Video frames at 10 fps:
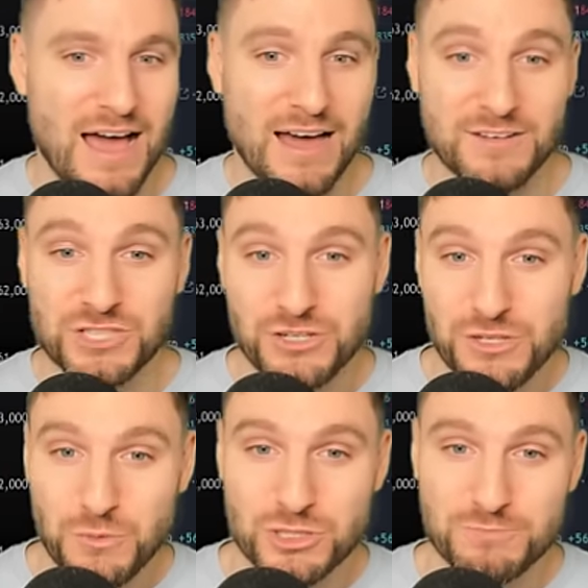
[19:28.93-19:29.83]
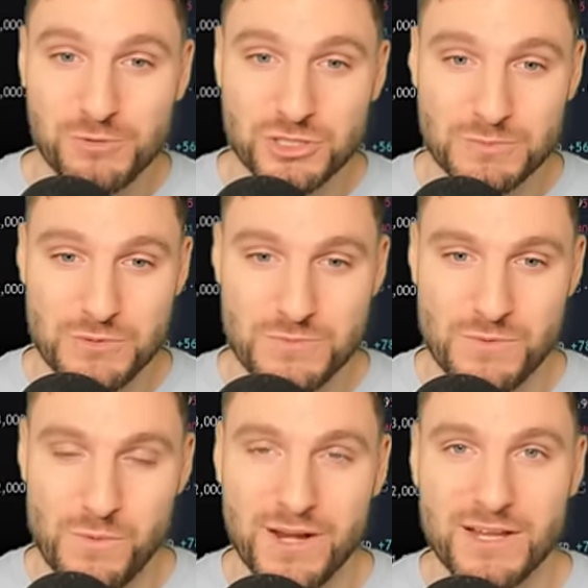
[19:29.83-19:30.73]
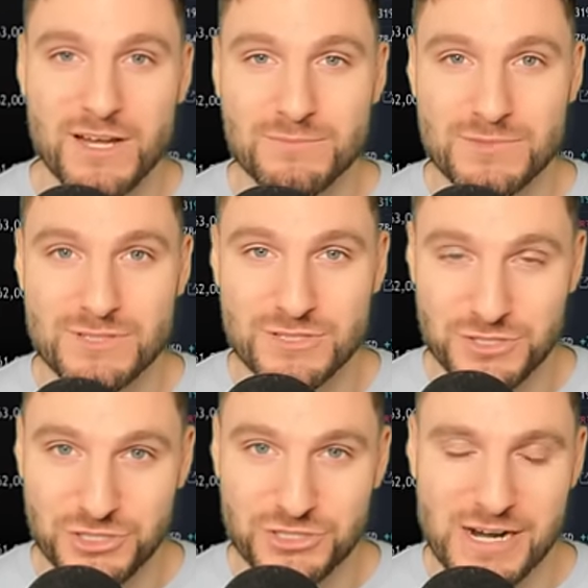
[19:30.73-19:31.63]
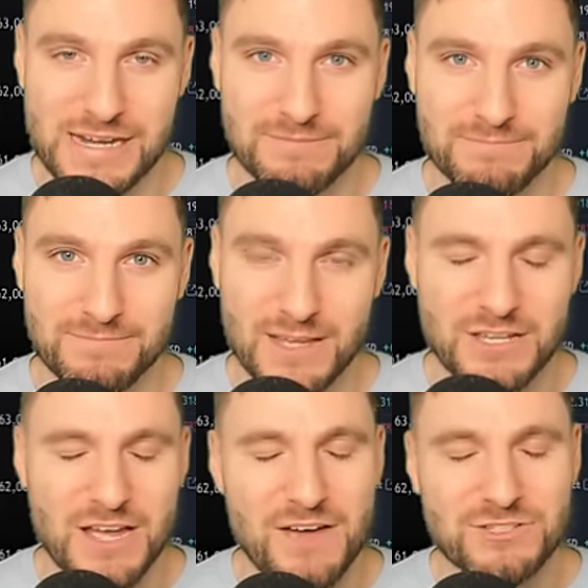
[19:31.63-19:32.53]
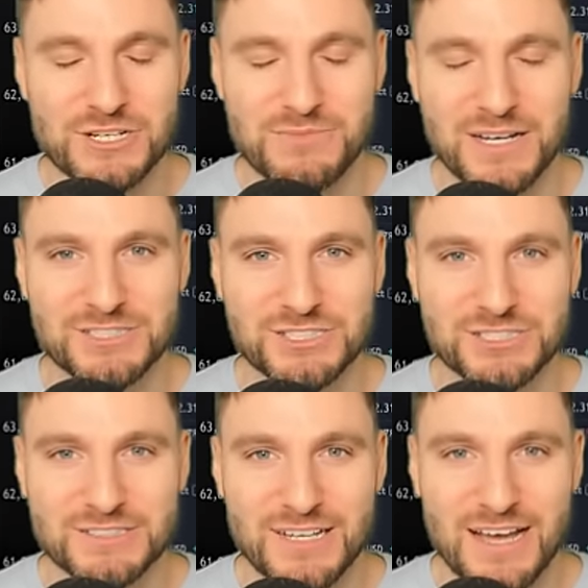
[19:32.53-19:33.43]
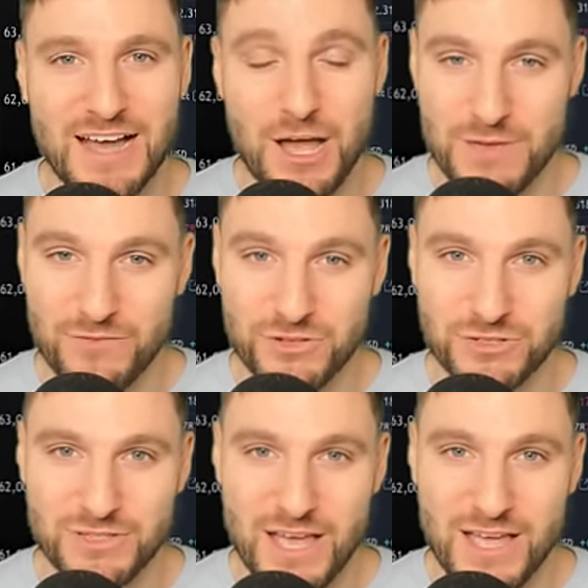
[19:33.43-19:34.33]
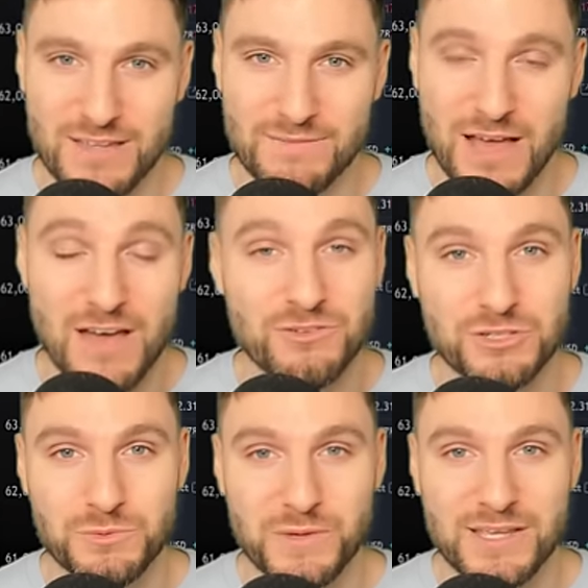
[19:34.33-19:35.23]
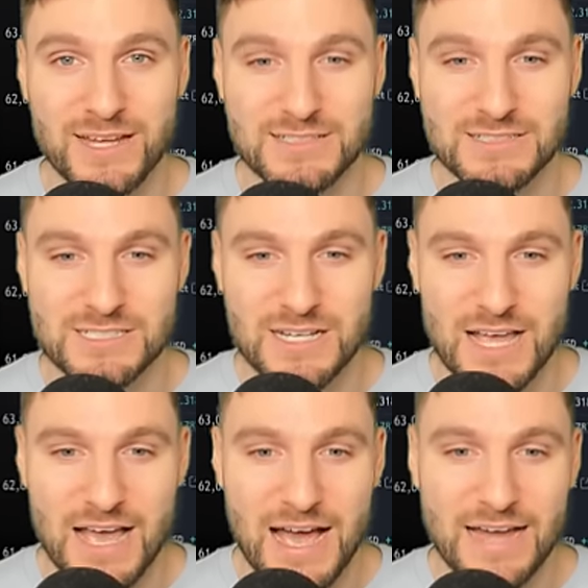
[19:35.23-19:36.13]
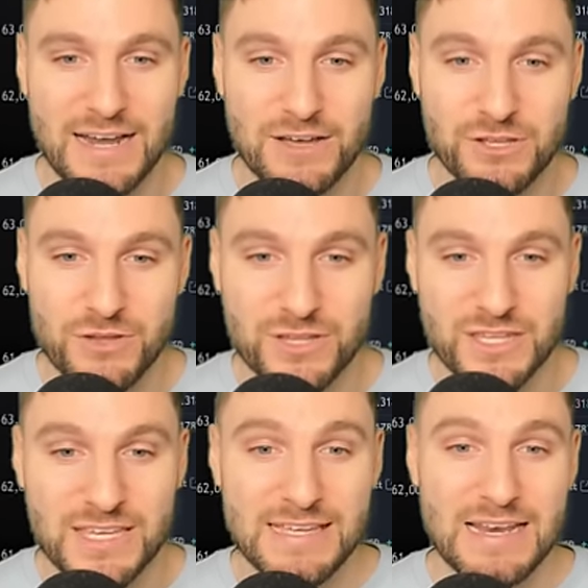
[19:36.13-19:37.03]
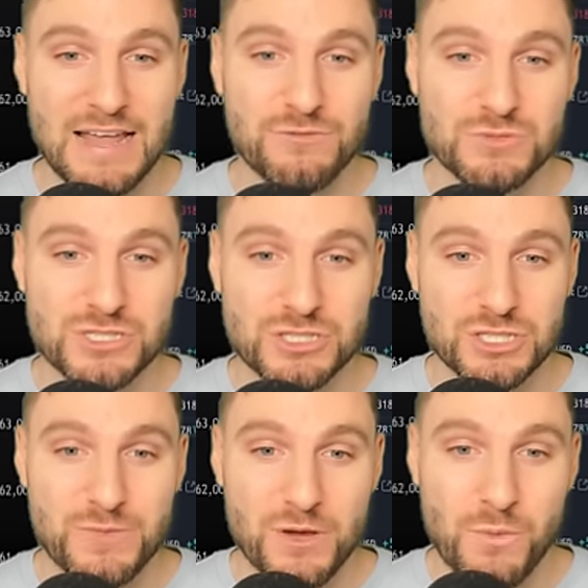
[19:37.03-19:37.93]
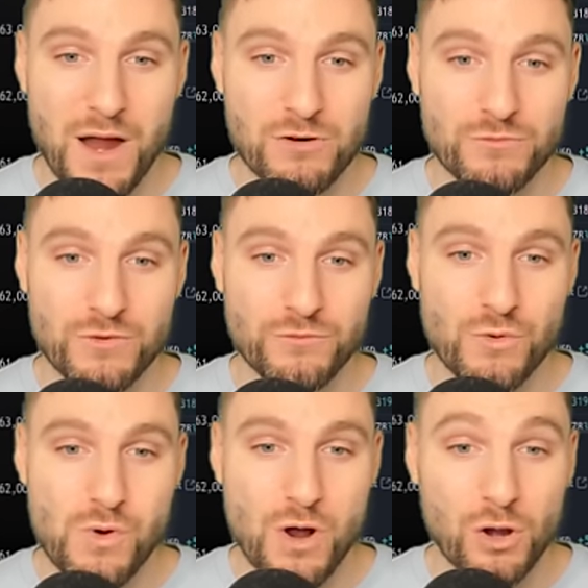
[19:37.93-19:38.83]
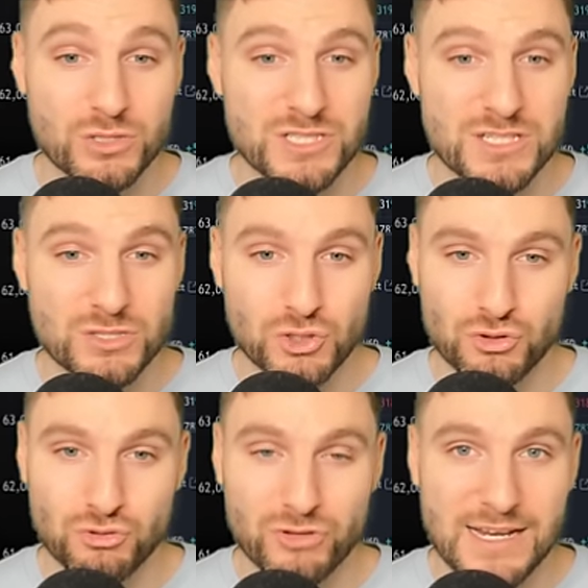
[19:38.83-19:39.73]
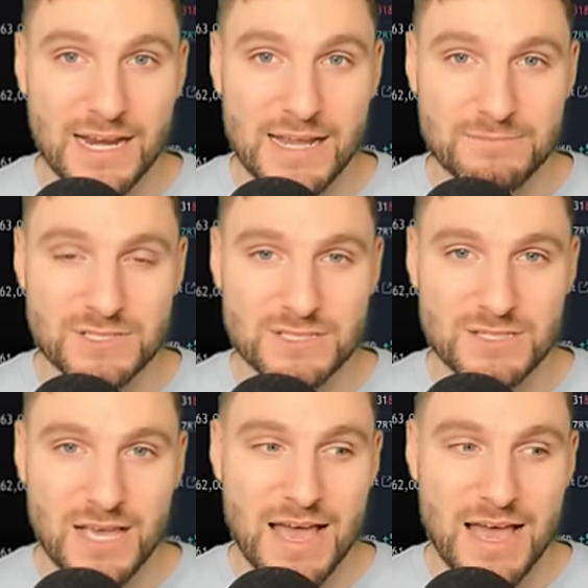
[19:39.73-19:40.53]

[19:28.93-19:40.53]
And I've shown you what's possible when it comes to trading. Thank you ever so much. Hope you have a good day. have a good weekend. And now you know the key levels to be aware of for losses or reclaims.